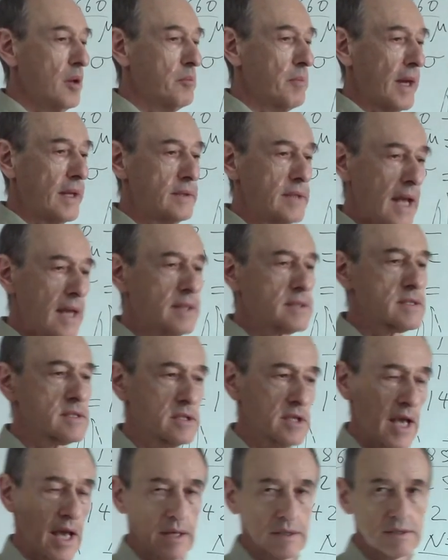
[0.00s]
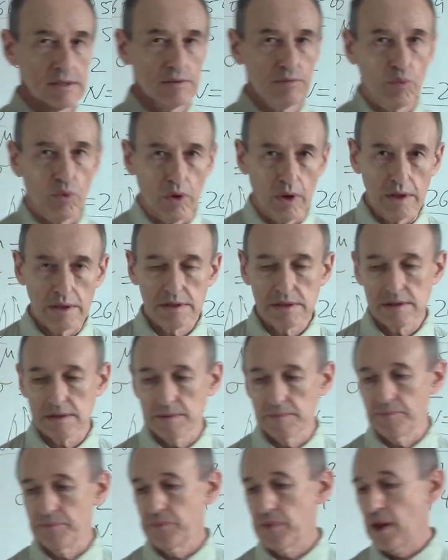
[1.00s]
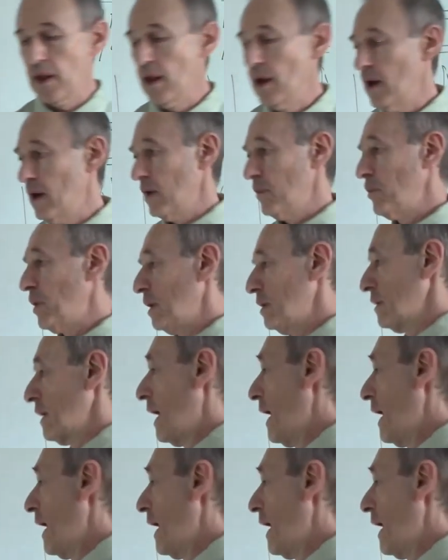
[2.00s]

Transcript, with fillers: My next test was, well,